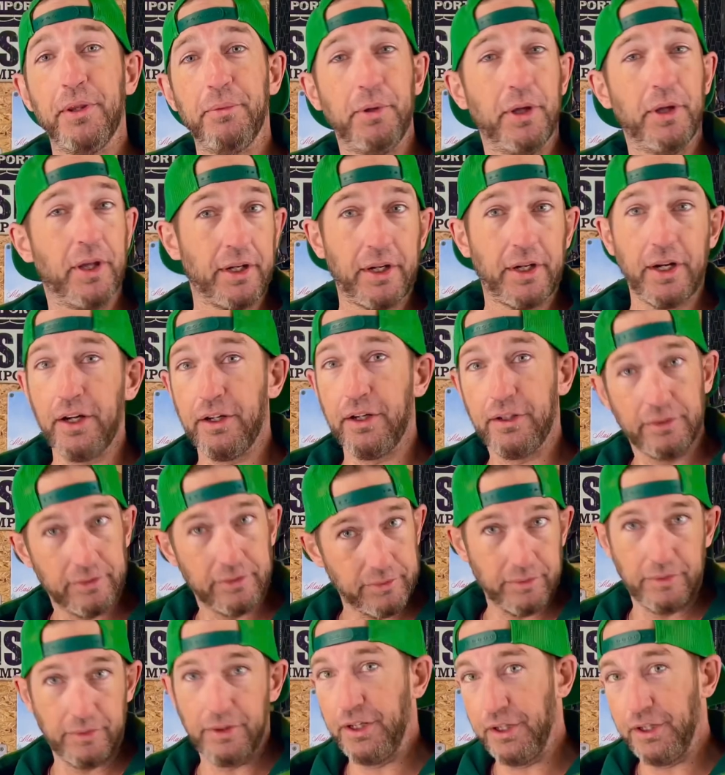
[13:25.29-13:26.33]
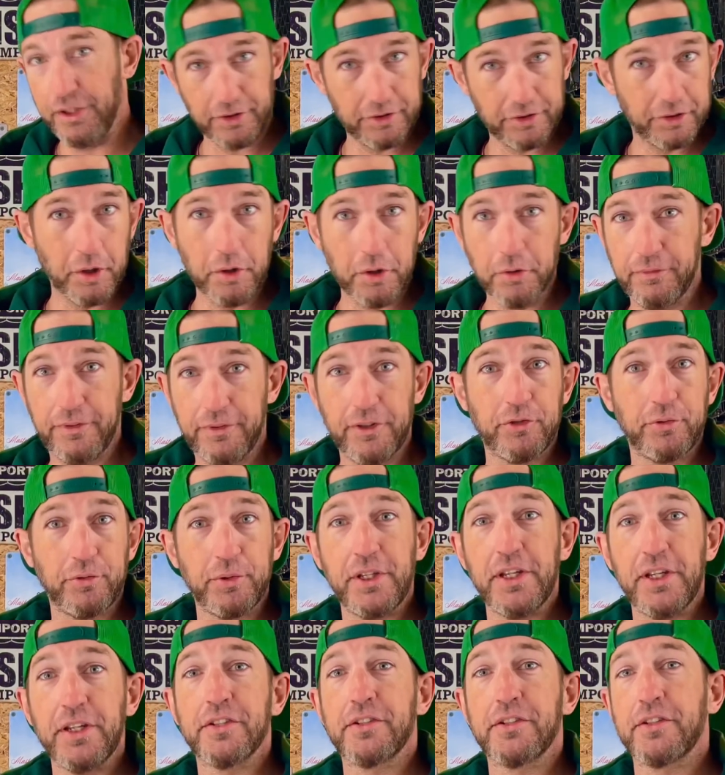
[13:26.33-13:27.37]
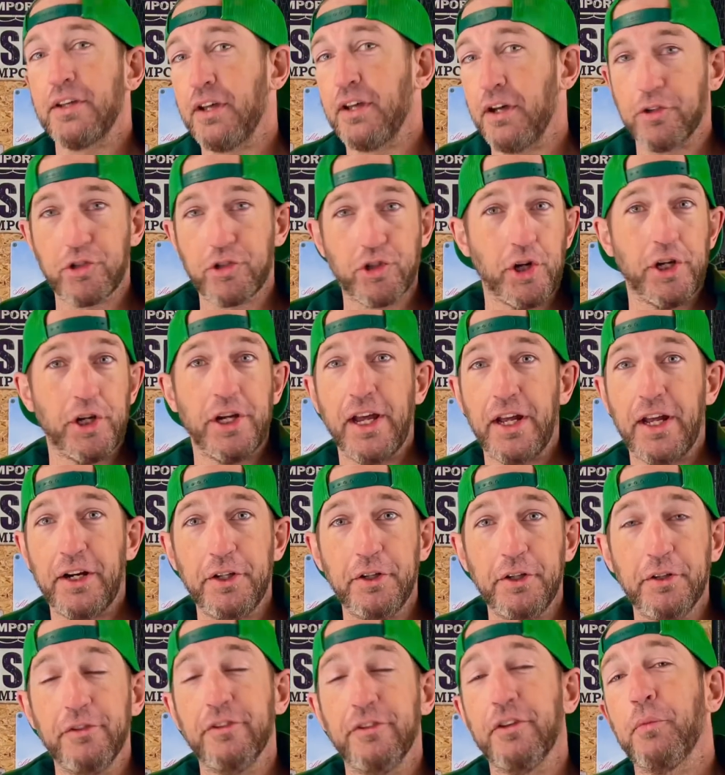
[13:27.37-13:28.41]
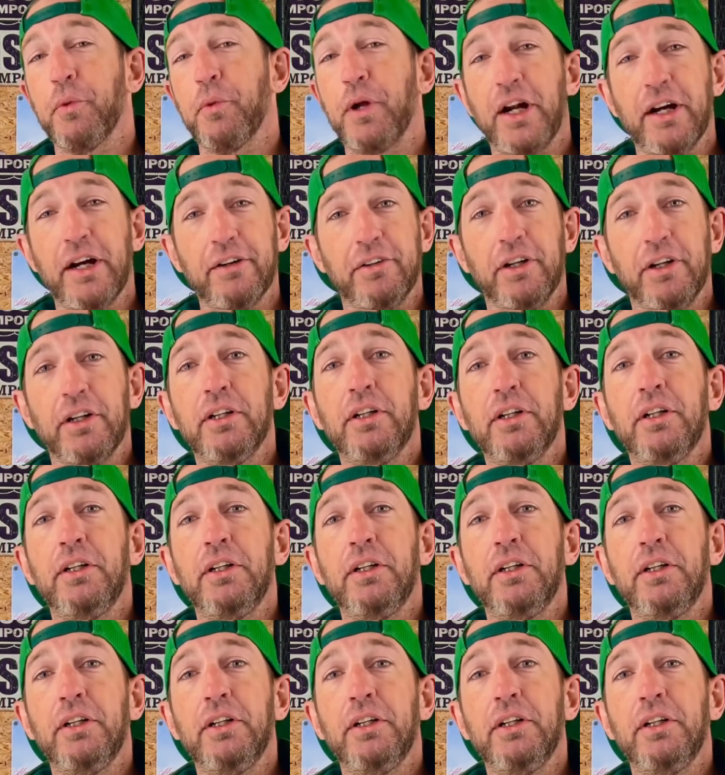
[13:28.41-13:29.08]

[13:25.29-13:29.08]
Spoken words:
Be like, here, go fish with this. I'll show you how to use it, whatever.